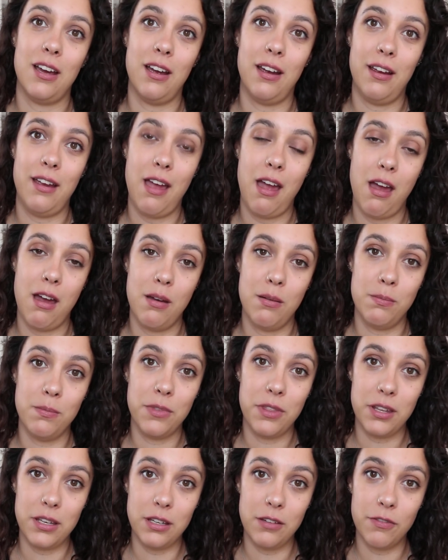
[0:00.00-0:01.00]
I am
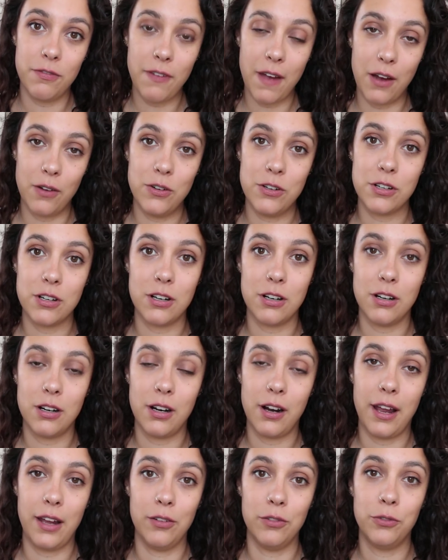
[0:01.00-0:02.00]
the
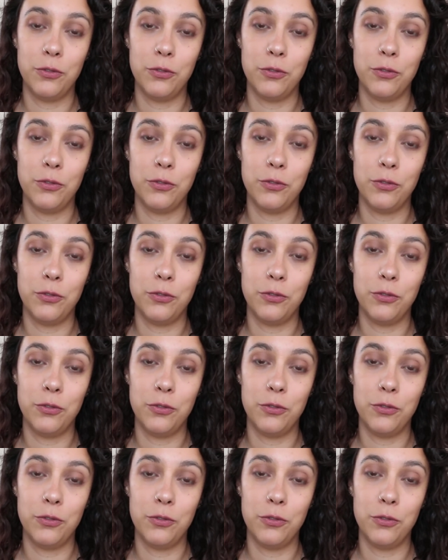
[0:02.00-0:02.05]
founder and